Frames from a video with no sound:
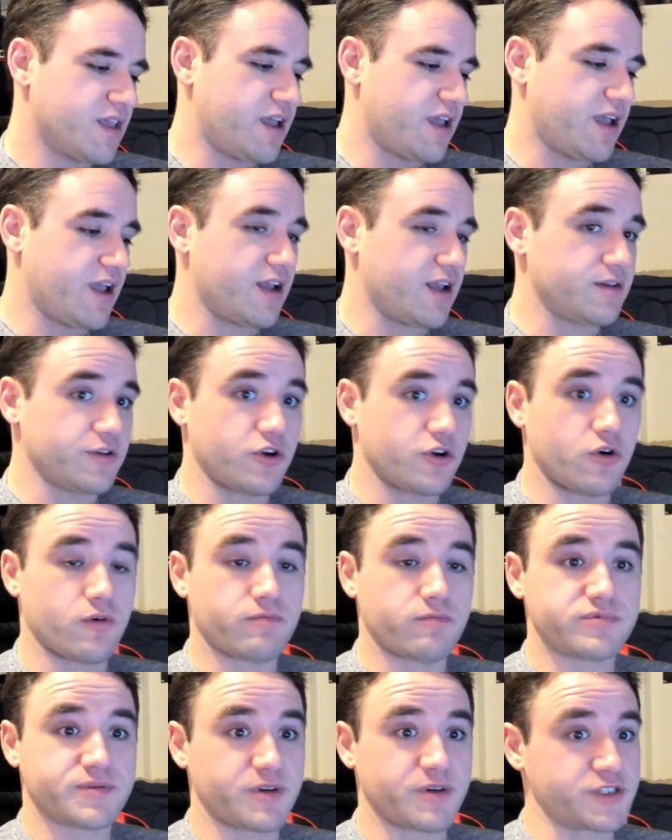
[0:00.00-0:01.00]
And,
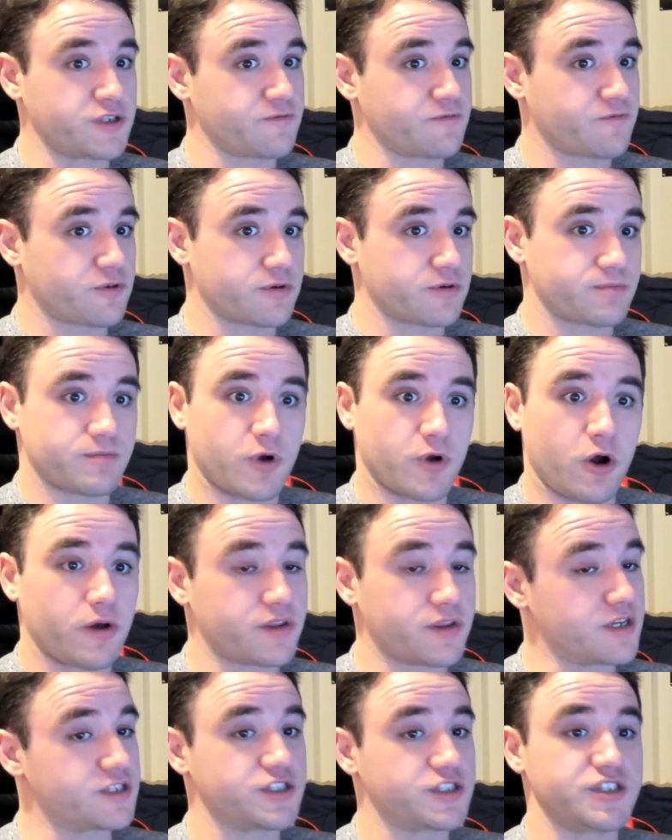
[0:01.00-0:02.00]
especially for all
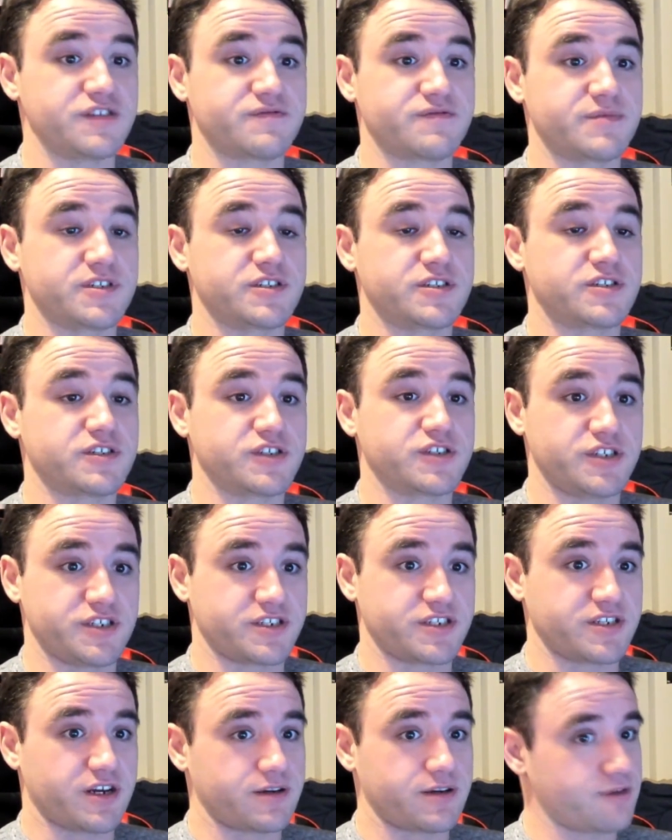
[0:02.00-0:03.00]
the achievements
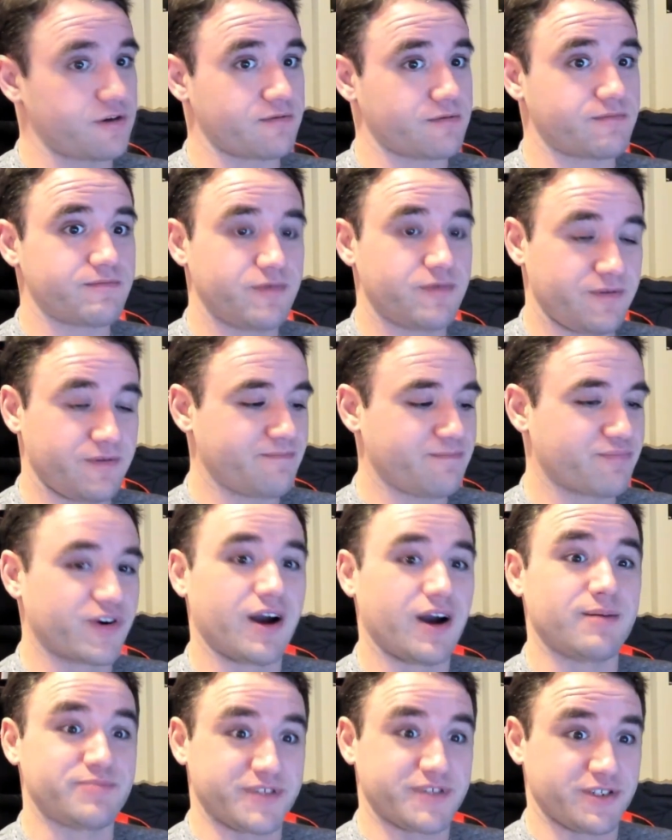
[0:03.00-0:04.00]
she's done,
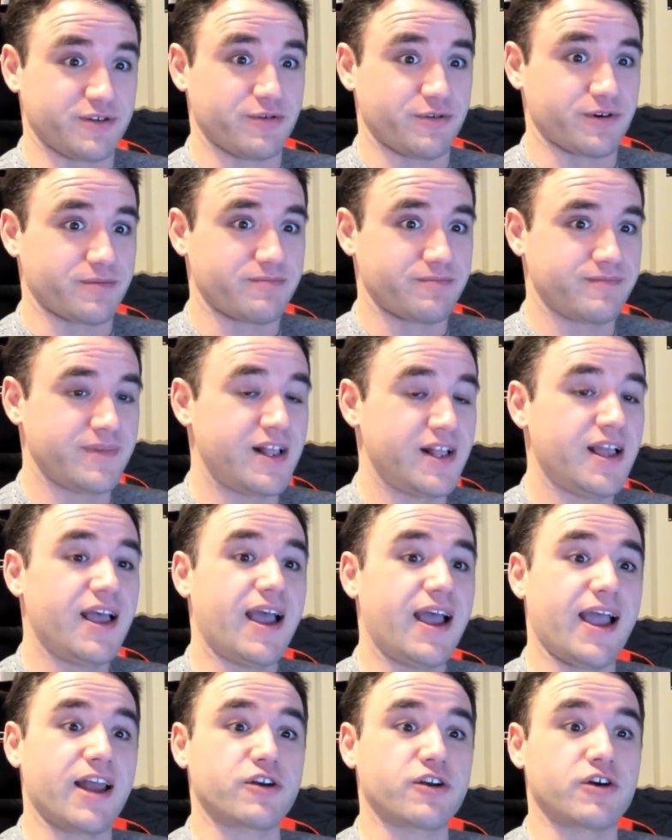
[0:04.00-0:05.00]
props to her.
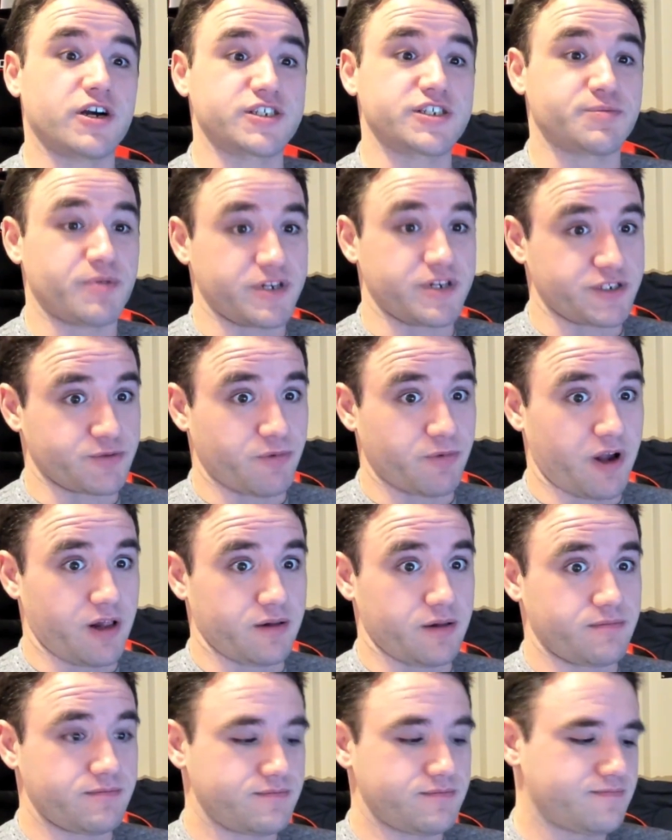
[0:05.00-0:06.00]
And her husband as
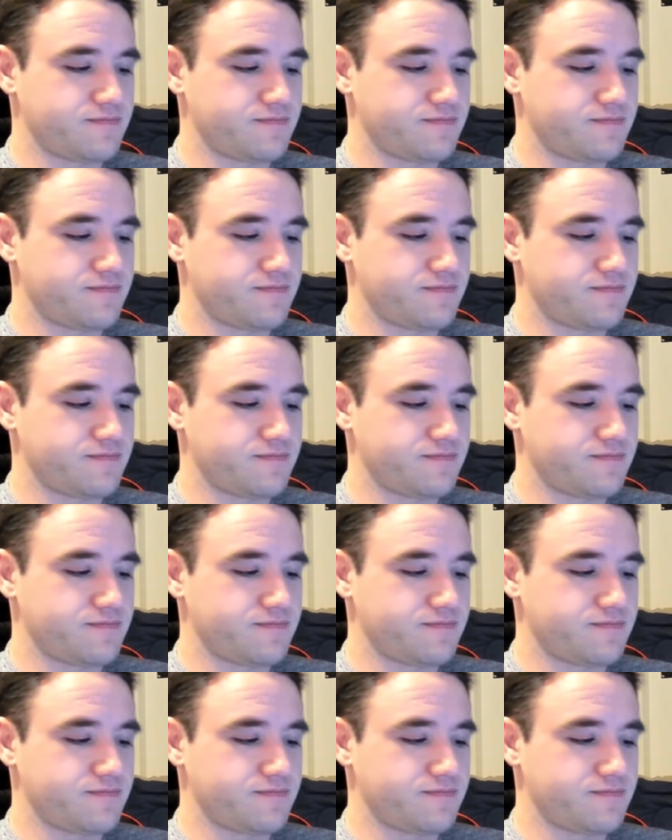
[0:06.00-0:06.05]
well.